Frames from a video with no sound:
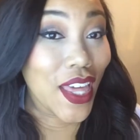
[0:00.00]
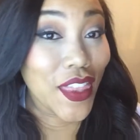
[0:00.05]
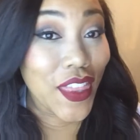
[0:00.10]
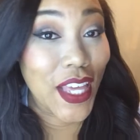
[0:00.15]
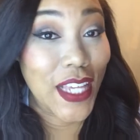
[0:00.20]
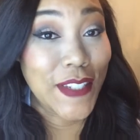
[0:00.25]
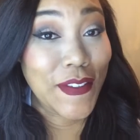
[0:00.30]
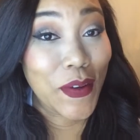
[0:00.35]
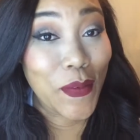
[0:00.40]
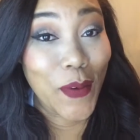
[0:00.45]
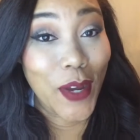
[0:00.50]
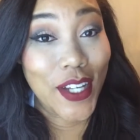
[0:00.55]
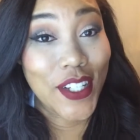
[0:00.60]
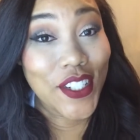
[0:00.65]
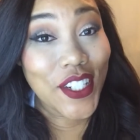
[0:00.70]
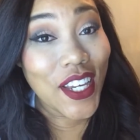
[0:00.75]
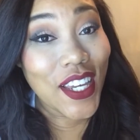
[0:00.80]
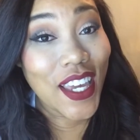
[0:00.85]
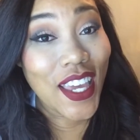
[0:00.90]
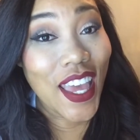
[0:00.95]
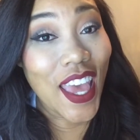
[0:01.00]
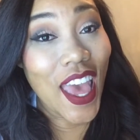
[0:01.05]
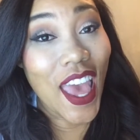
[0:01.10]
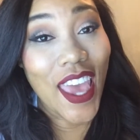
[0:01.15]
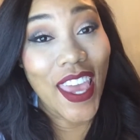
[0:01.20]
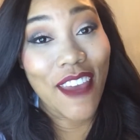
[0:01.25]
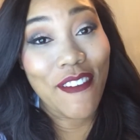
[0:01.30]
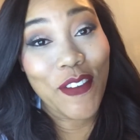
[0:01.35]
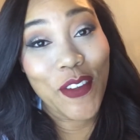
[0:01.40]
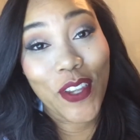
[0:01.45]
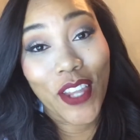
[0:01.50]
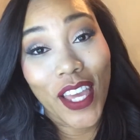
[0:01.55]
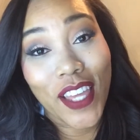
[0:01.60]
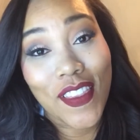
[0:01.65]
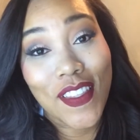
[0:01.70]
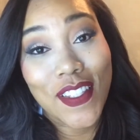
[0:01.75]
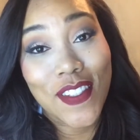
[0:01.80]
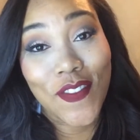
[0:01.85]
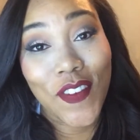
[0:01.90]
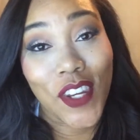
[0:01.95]
Thanks for watching. If you like
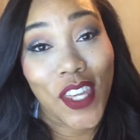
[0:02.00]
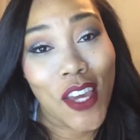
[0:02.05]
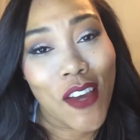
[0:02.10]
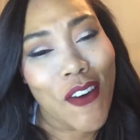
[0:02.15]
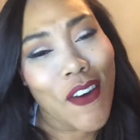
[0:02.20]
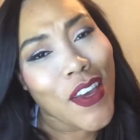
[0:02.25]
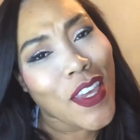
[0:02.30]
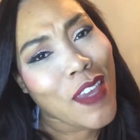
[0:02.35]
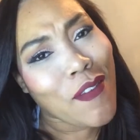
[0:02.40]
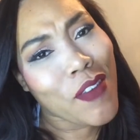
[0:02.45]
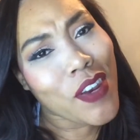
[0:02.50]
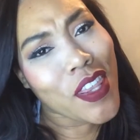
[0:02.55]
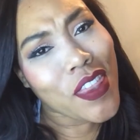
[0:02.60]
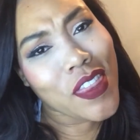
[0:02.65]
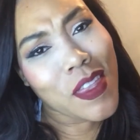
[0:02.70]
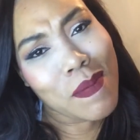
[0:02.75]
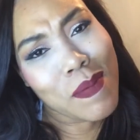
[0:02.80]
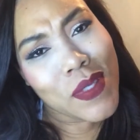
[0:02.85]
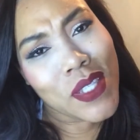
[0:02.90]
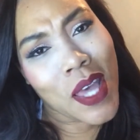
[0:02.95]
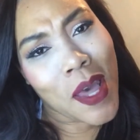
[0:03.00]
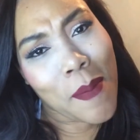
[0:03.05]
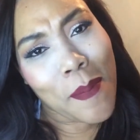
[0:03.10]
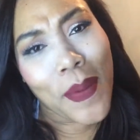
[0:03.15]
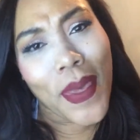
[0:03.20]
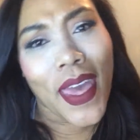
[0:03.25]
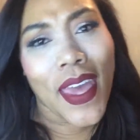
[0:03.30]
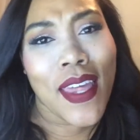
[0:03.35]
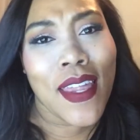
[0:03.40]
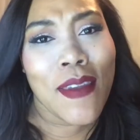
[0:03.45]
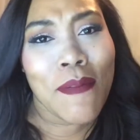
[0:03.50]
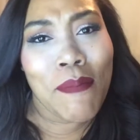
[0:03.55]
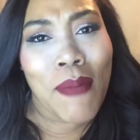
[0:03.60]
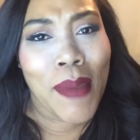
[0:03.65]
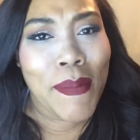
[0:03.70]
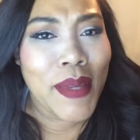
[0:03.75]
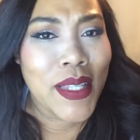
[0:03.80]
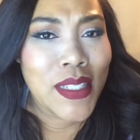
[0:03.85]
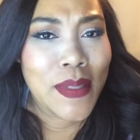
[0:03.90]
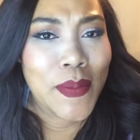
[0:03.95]
this video, give it a thumbs up and
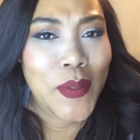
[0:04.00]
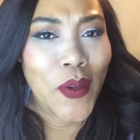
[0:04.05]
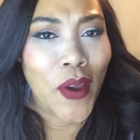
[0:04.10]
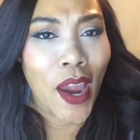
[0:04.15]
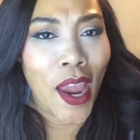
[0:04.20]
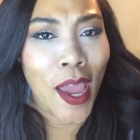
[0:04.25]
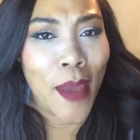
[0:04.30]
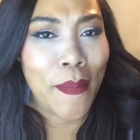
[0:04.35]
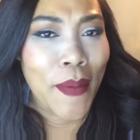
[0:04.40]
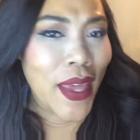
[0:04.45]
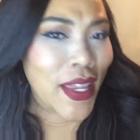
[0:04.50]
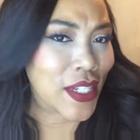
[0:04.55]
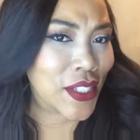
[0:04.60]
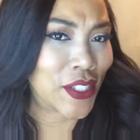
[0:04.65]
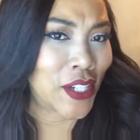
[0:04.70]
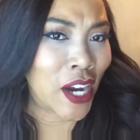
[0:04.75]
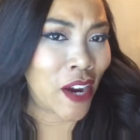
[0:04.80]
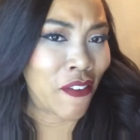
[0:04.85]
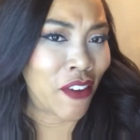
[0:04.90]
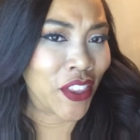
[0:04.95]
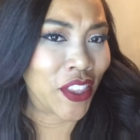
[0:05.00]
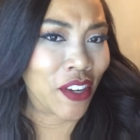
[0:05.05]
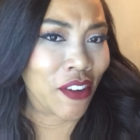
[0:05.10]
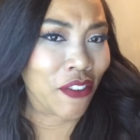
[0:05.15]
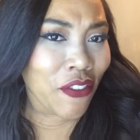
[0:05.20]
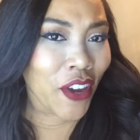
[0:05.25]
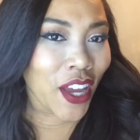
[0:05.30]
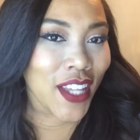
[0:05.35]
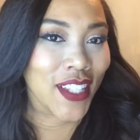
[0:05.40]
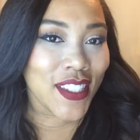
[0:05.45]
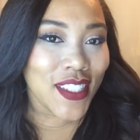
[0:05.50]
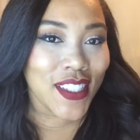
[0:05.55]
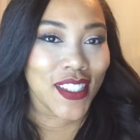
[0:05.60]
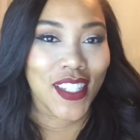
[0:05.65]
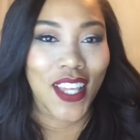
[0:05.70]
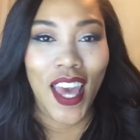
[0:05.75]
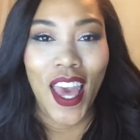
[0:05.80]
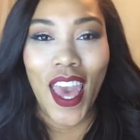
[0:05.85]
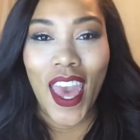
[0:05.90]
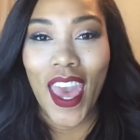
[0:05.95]
maybe subscribe and share it with your
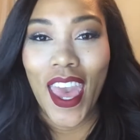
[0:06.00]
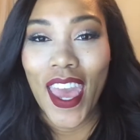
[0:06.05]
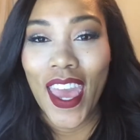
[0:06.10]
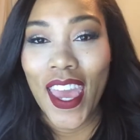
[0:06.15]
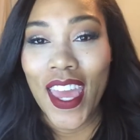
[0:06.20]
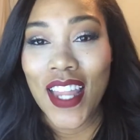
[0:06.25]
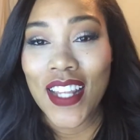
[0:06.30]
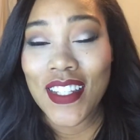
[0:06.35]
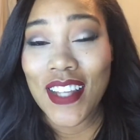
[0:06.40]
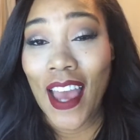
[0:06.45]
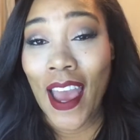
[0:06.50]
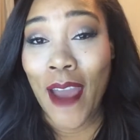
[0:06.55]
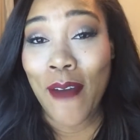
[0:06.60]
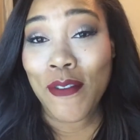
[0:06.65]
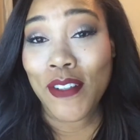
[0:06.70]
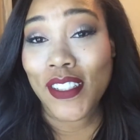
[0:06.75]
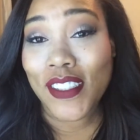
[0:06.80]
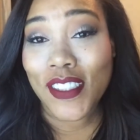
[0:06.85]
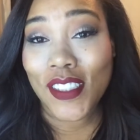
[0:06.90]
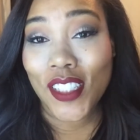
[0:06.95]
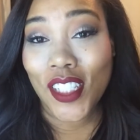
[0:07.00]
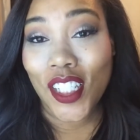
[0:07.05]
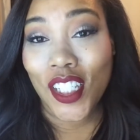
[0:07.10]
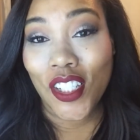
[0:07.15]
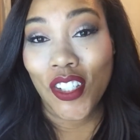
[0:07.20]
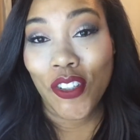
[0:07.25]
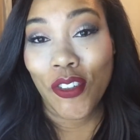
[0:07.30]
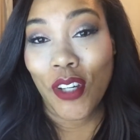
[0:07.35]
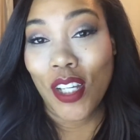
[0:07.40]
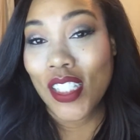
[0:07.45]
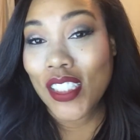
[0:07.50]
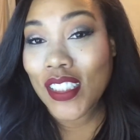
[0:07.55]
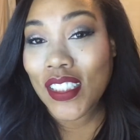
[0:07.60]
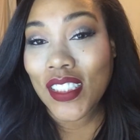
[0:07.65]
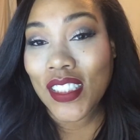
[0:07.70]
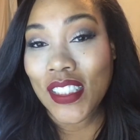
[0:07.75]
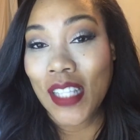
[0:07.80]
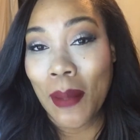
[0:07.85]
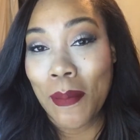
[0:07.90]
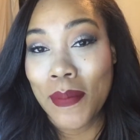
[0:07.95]
friends. And I will see you
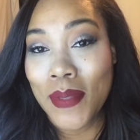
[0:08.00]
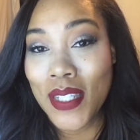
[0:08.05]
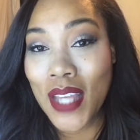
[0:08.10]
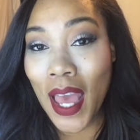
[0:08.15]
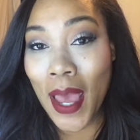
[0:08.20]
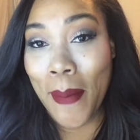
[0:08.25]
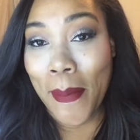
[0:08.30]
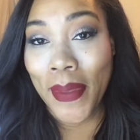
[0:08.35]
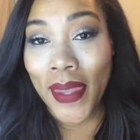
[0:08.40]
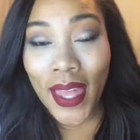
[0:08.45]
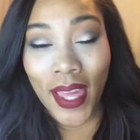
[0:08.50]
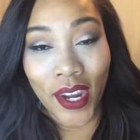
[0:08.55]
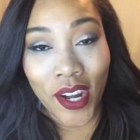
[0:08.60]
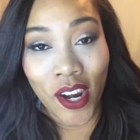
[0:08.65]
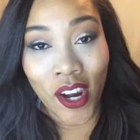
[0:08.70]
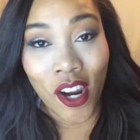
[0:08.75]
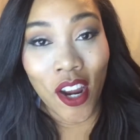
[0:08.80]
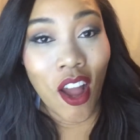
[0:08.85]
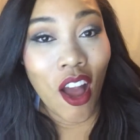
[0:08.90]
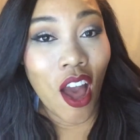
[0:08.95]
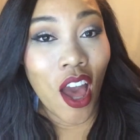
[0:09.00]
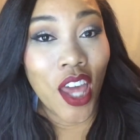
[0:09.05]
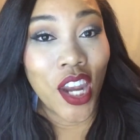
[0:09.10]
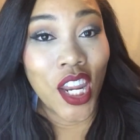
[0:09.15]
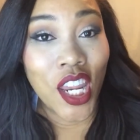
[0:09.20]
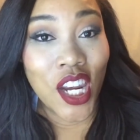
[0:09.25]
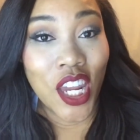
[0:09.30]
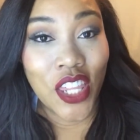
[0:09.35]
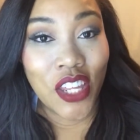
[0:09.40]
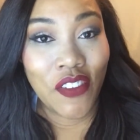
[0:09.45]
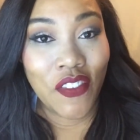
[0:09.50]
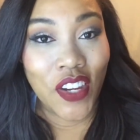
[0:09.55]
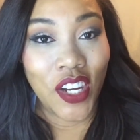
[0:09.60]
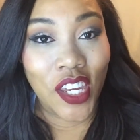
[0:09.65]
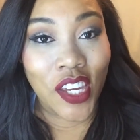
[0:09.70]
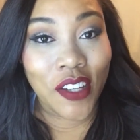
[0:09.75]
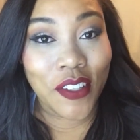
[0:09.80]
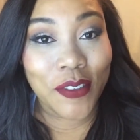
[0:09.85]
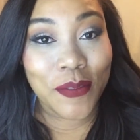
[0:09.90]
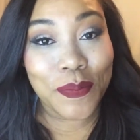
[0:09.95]
sometime later on another
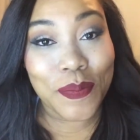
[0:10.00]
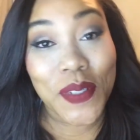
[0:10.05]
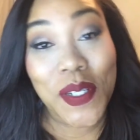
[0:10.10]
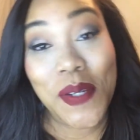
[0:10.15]
video.